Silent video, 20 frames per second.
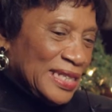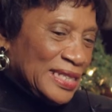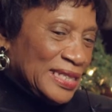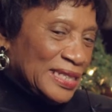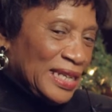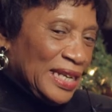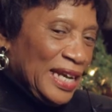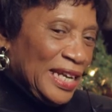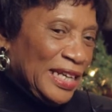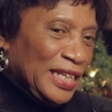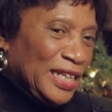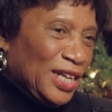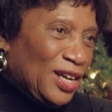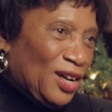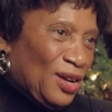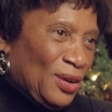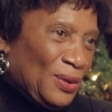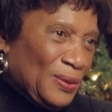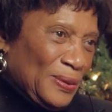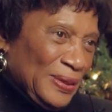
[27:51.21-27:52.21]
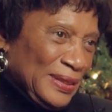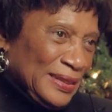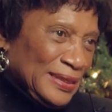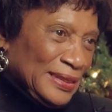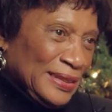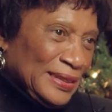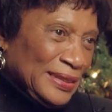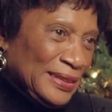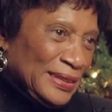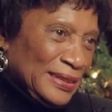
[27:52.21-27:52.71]
is letting go.
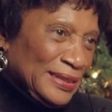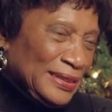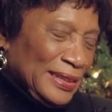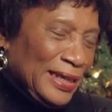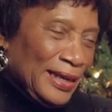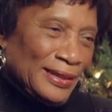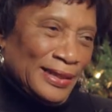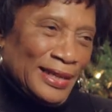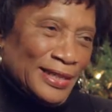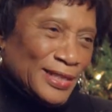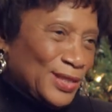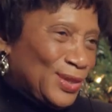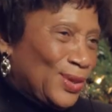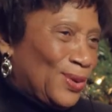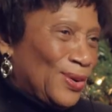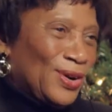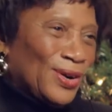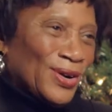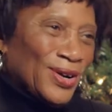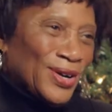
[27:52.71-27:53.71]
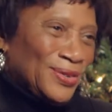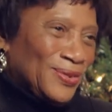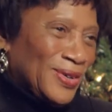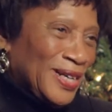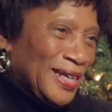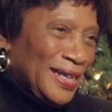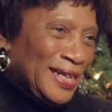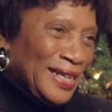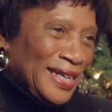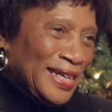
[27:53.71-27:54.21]
Yeah, that's so hard,
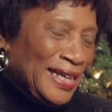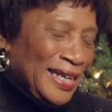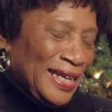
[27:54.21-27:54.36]
right?